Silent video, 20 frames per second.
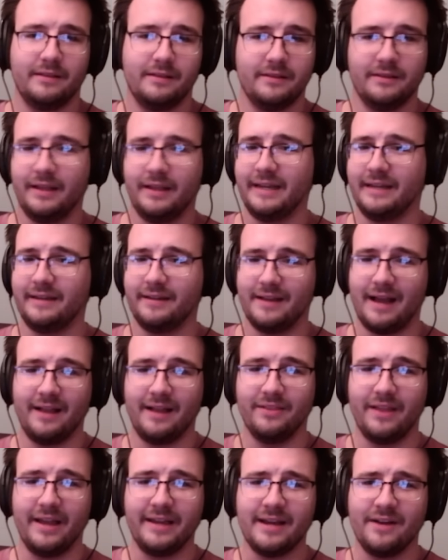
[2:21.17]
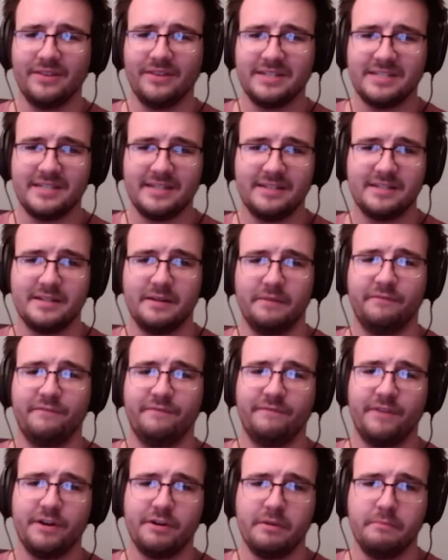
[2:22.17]
Like, I like how this is
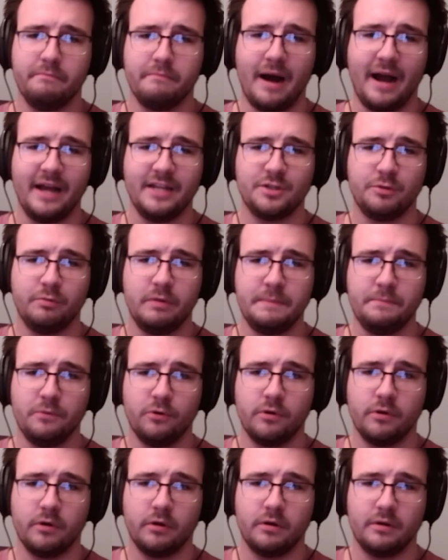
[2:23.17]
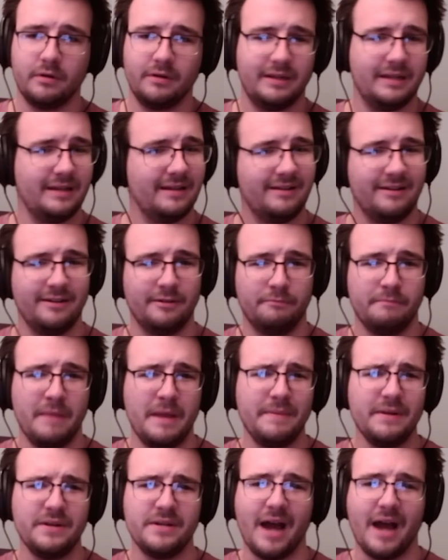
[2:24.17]
very Minesweeper, or
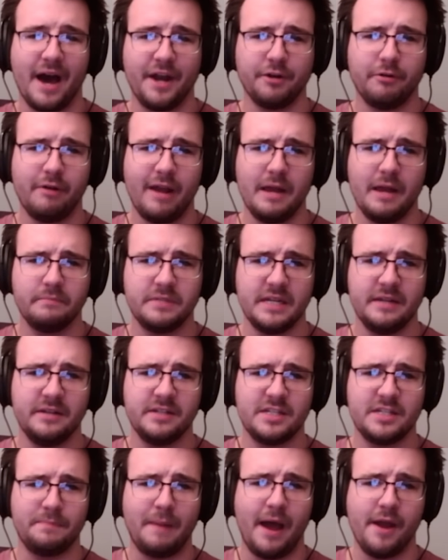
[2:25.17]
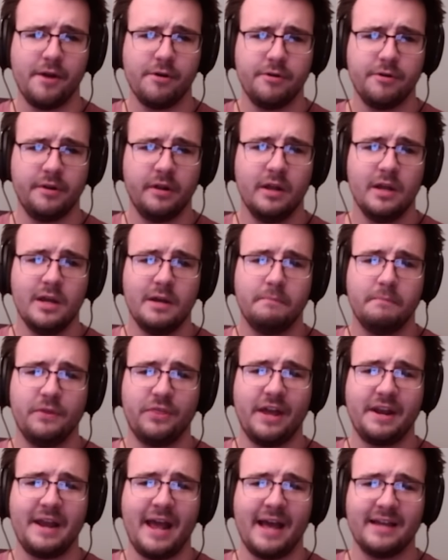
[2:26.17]
maybe Notograms inspired, but
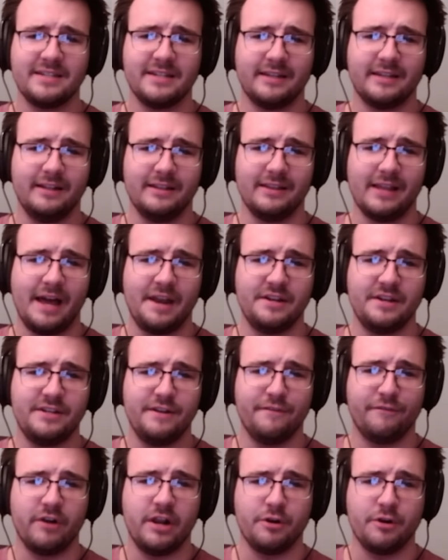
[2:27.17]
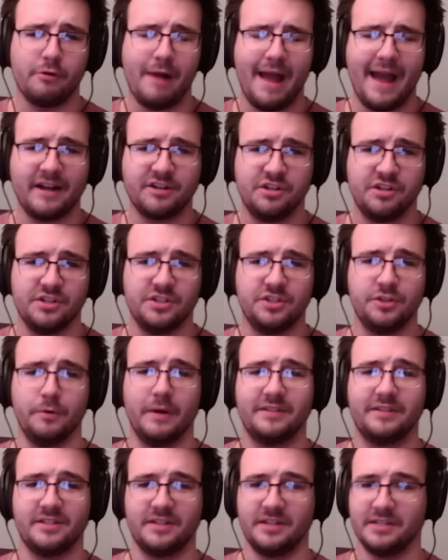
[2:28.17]
then it has, like, a lot of different interactions to
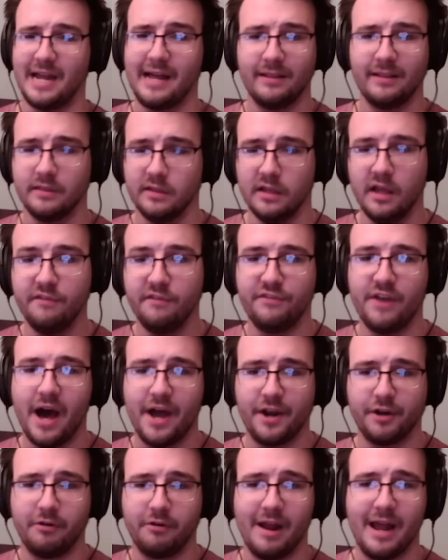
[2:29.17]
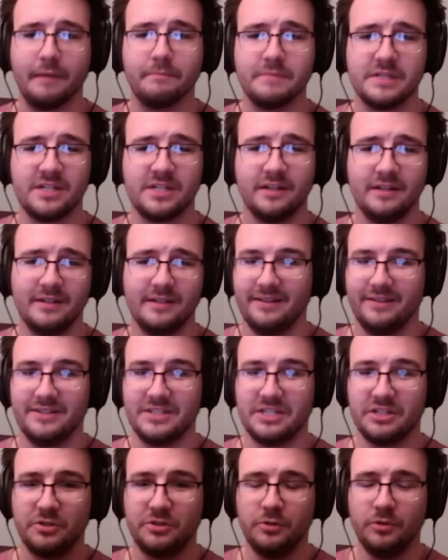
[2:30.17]
it, because I love Notograms.
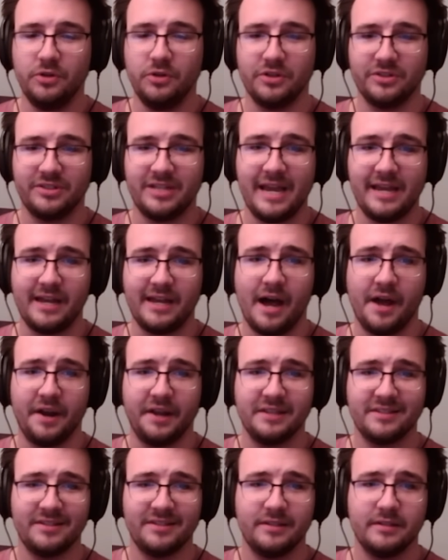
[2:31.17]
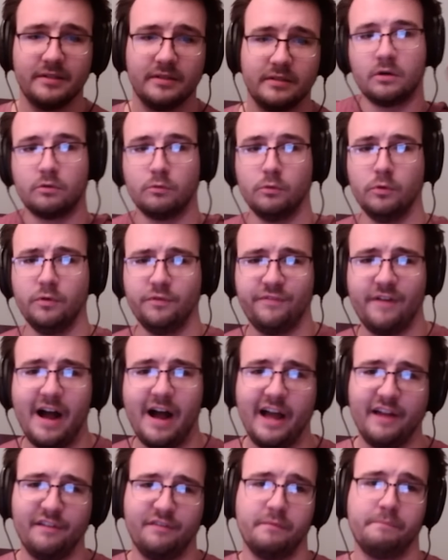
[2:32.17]
This is a cool little take on it. Rule
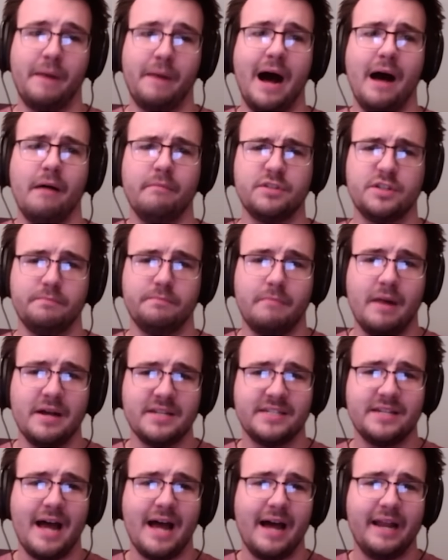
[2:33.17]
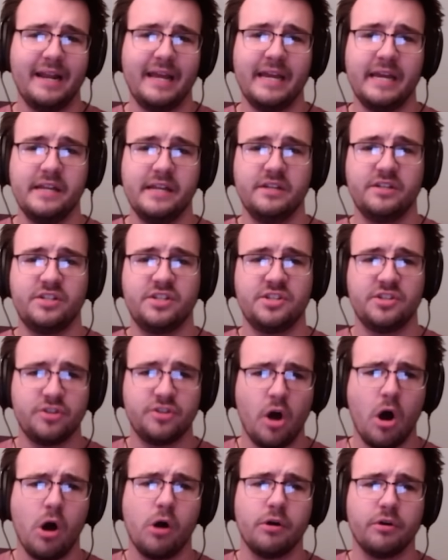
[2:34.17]
5, bombs must not hit
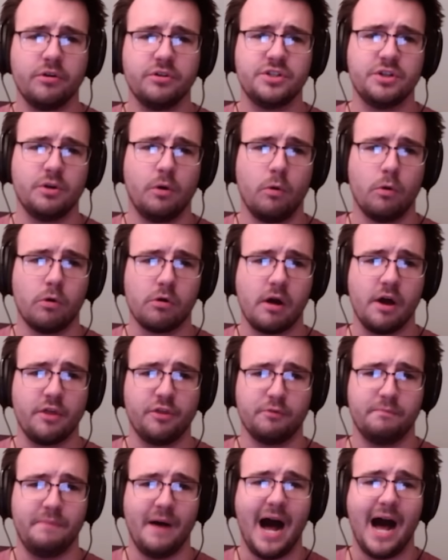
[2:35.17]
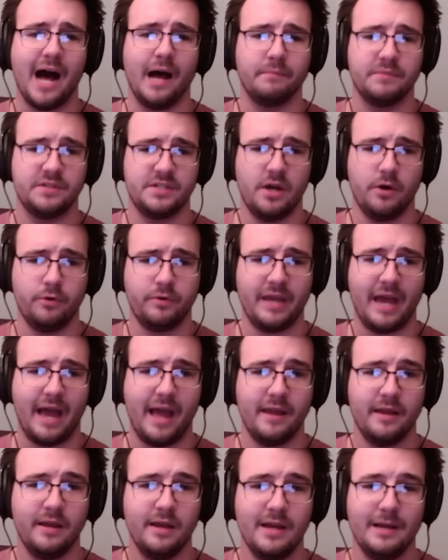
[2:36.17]
stars or other bombs.
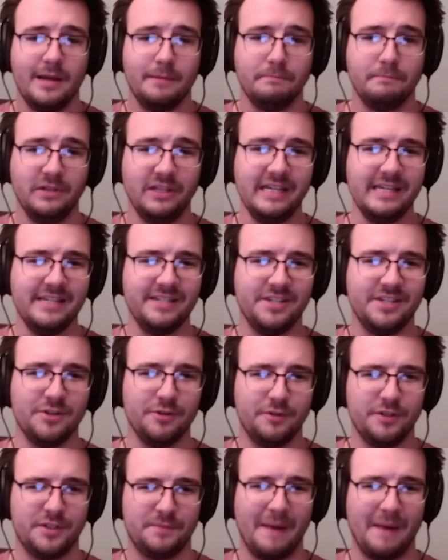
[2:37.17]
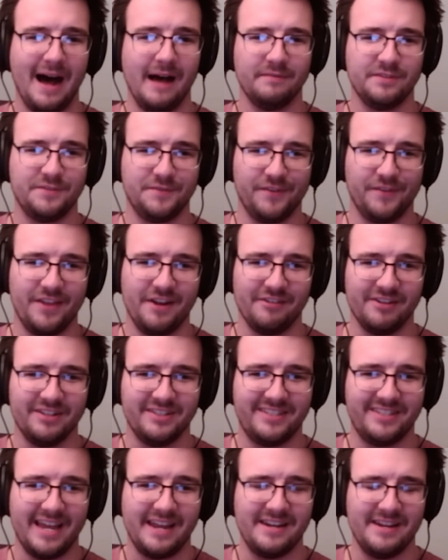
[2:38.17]
Okay. Please use bombs for their
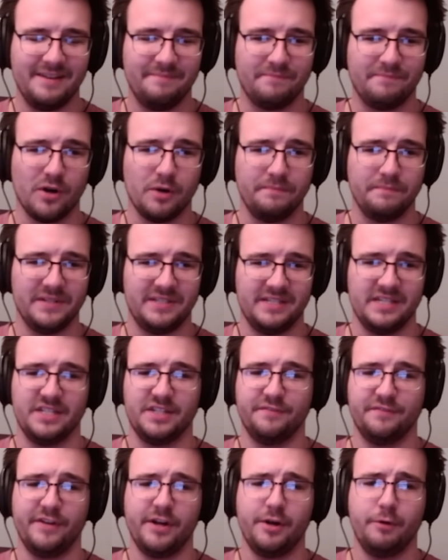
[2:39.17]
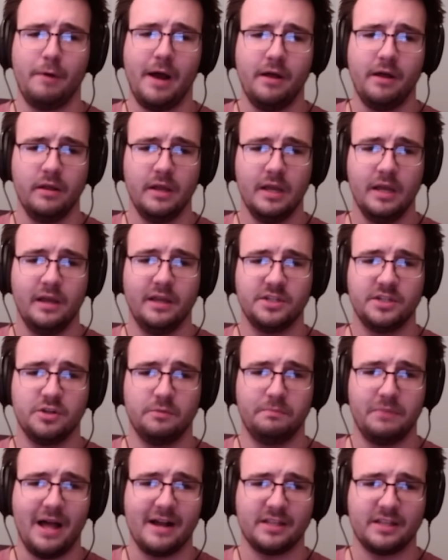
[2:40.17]
intended purposes. Very well. So
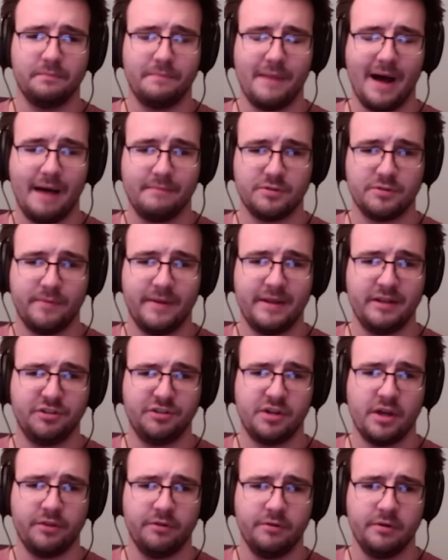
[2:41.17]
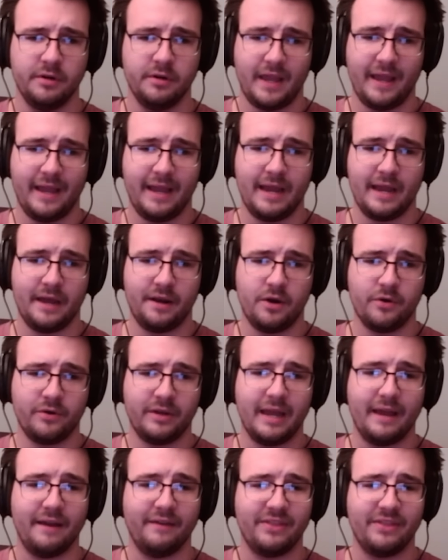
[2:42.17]
block the bombs from hitting each other. And
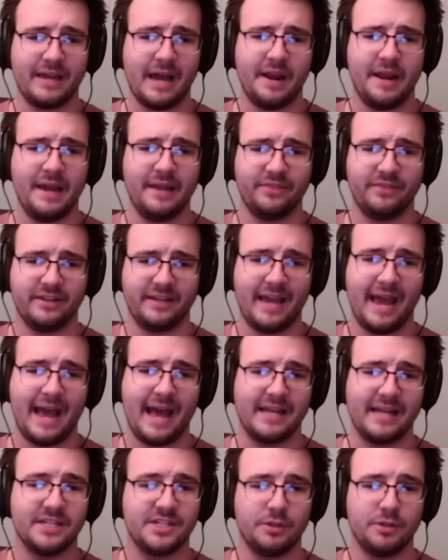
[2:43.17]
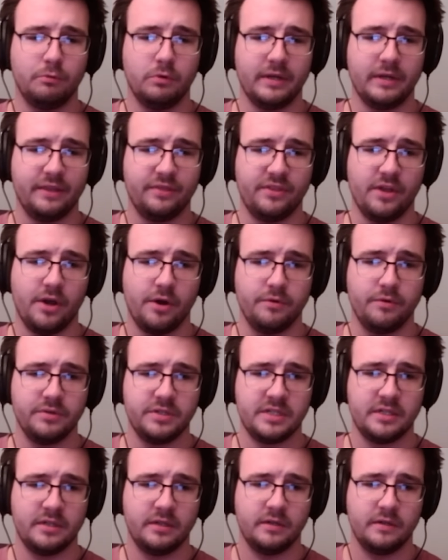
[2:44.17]
okay, they gotta hit the cats, so we'll get
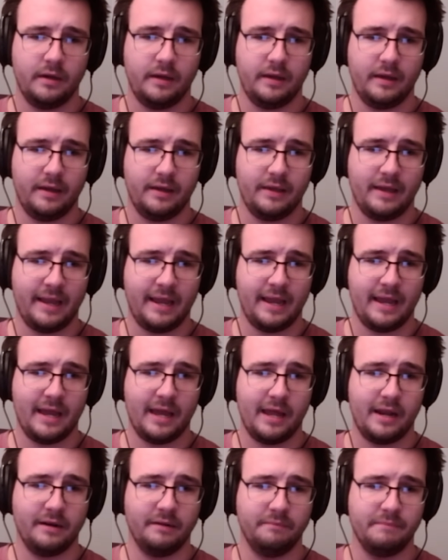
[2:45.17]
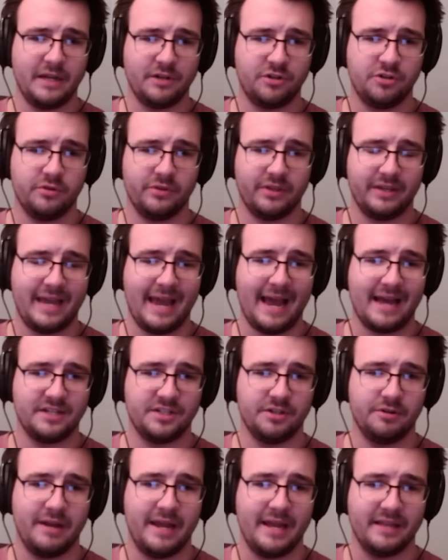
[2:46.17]
those. And make sure the
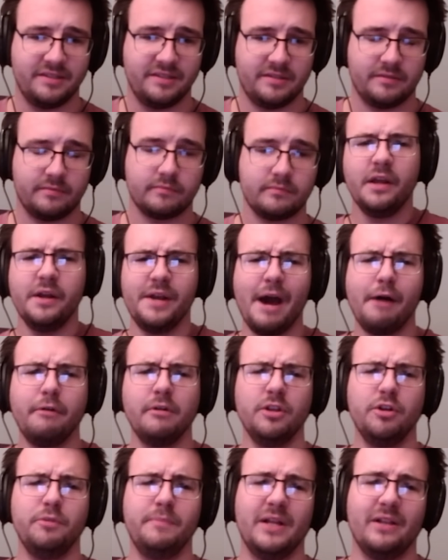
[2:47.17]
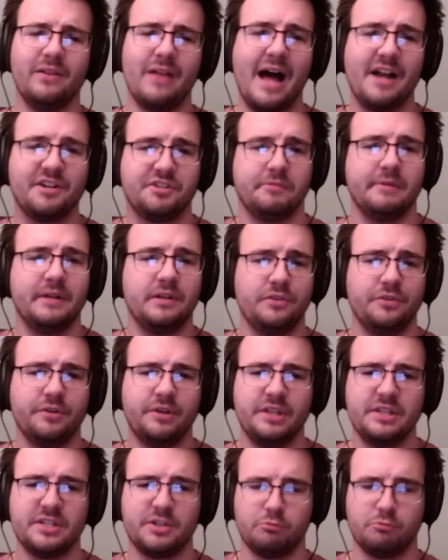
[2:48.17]
cats are hit. Now a little bit of logic. We could
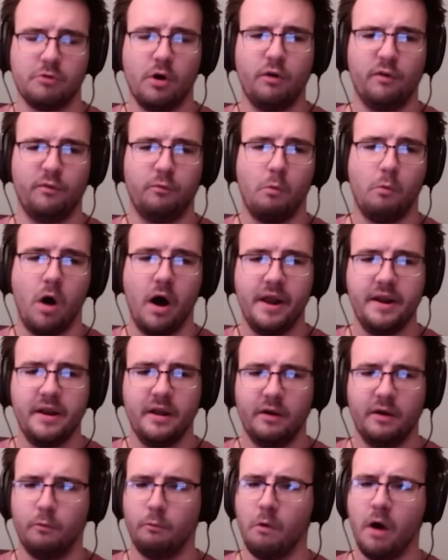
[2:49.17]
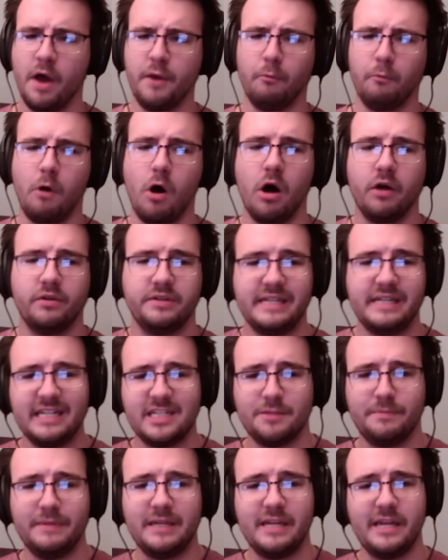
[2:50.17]
look at this row of 1. One wall
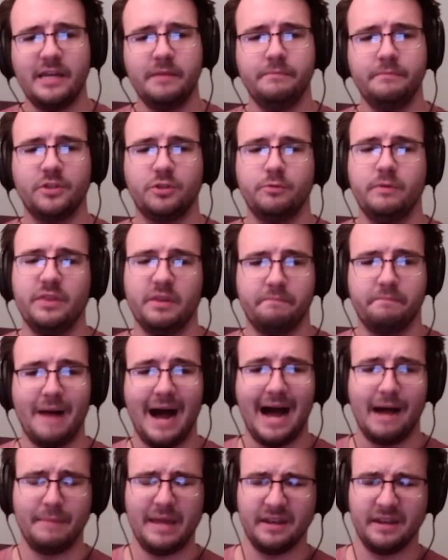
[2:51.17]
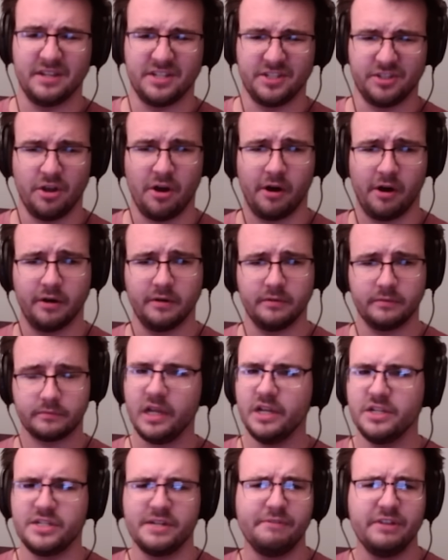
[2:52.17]
needs to be in between the bomb and the star.
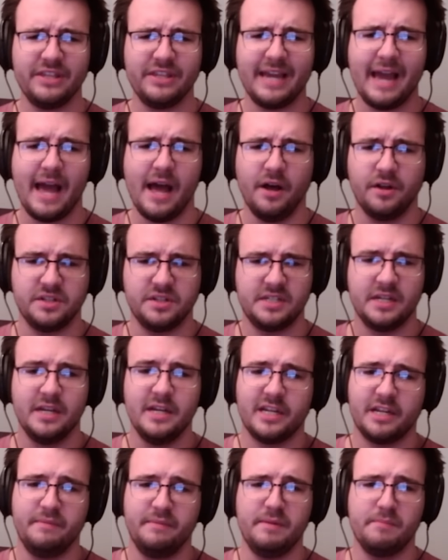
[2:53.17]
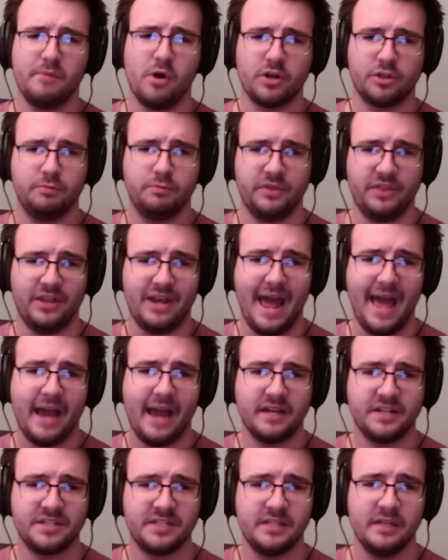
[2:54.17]
So everything else can be marked with an
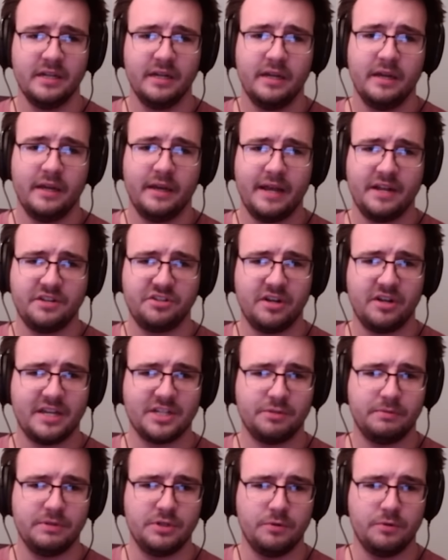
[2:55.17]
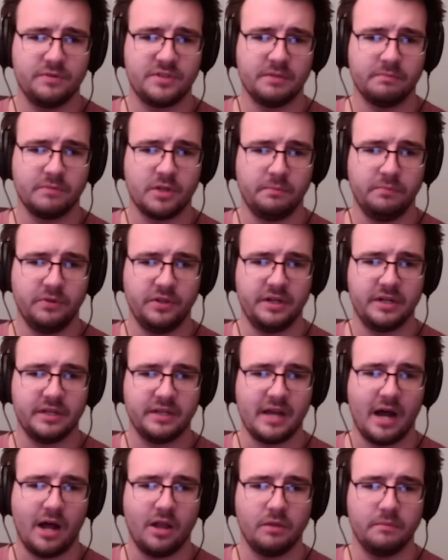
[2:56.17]
X. Actually, I guess we do have some
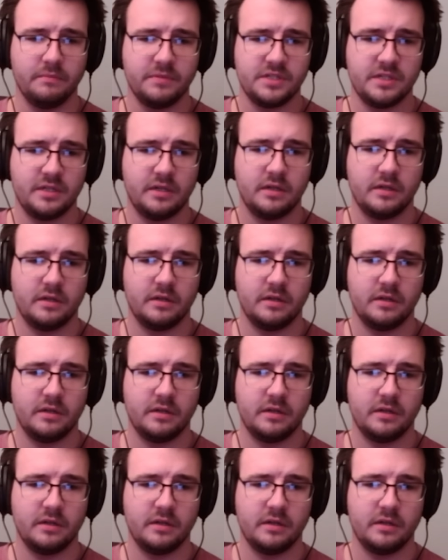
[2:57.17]
completed columns.